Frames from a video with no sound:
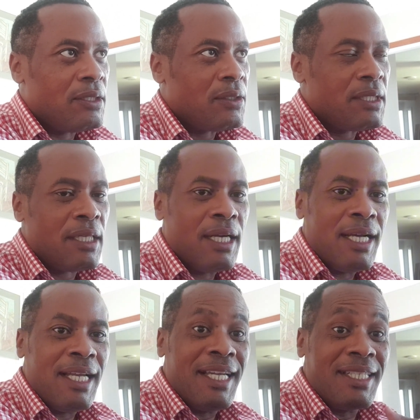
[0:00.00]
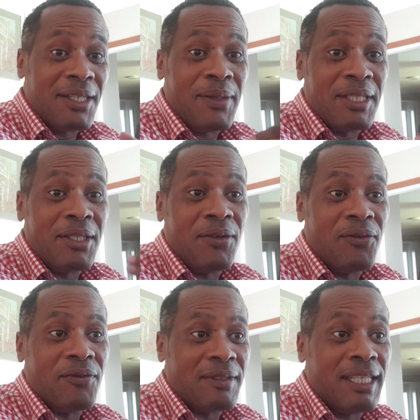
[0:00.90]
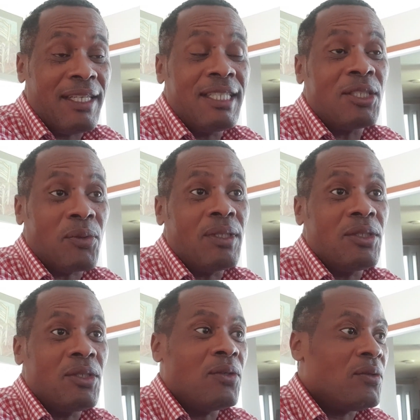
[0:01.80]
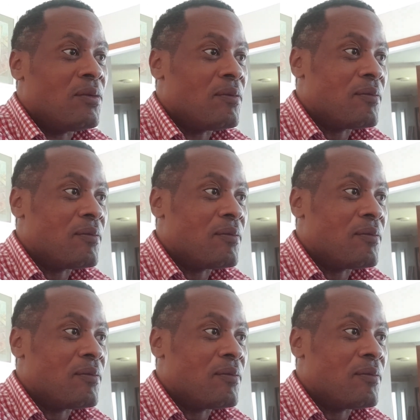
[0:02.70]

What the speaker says: So it's a question of, they just want to,